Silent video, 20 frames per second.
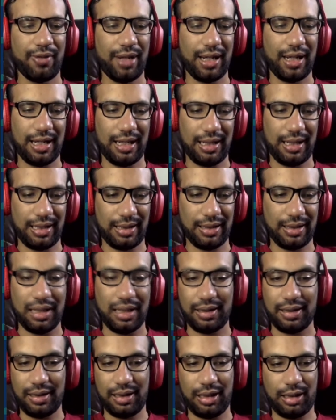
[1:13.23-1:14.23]
when I
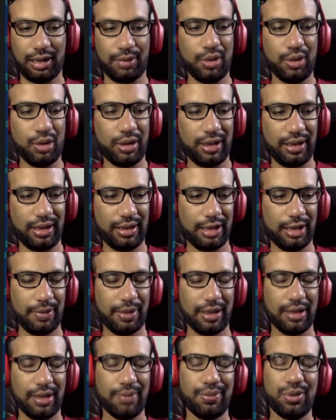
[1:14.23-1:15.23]
started exploring
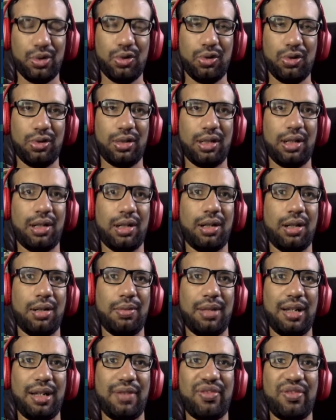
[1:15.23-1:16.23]
Jetpack Compose,
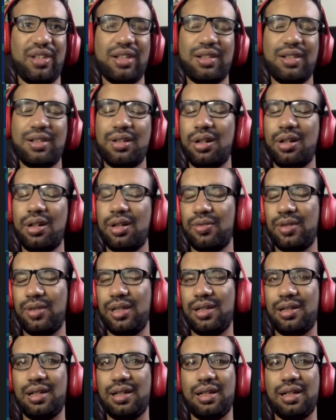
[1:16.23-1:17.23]
my first thought
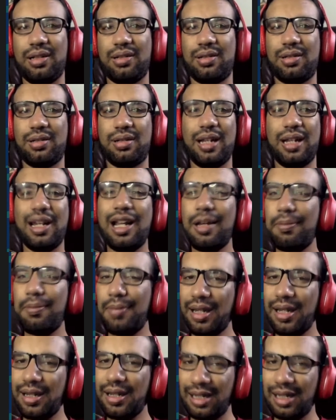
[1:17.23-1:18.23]
was that can I
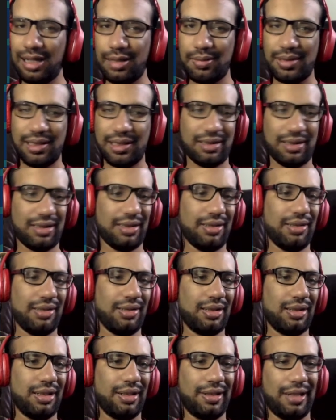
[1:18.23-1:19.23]
make
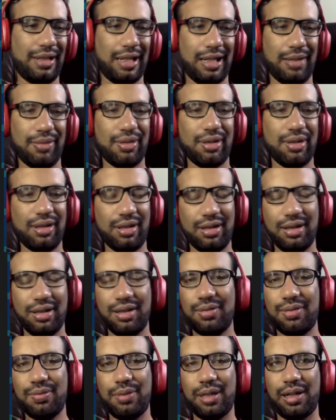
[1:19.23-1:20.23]
animations and games in
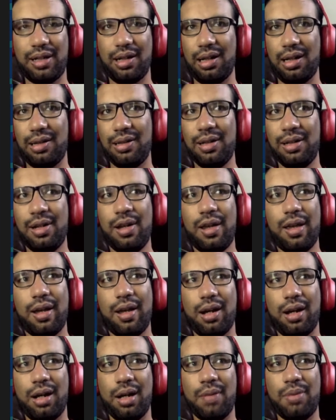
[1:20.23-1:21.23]
this? Because
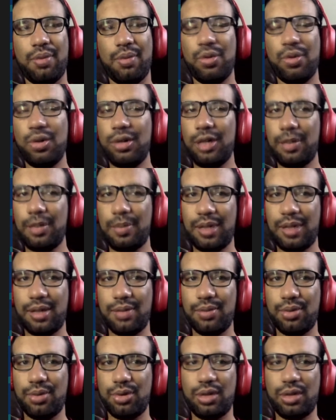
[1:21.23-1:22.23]
before Jetpack
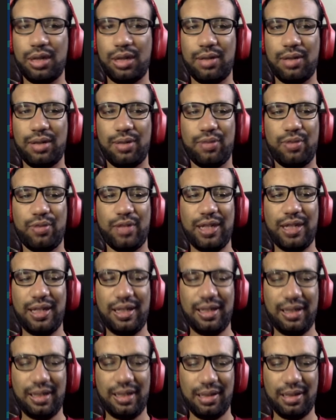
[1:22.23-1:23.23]
Compose, I was
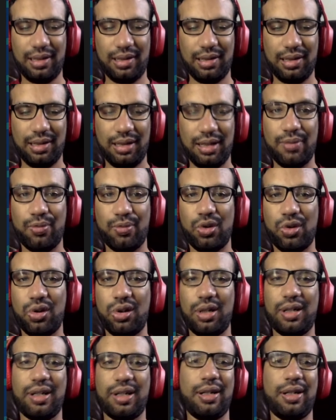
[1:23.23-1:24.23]
very
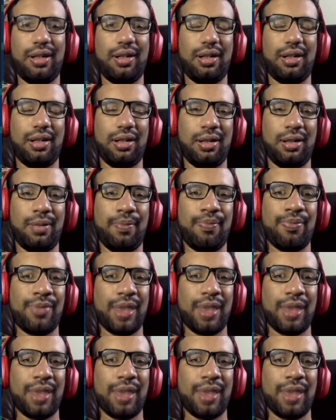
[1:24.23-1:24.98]
involved in the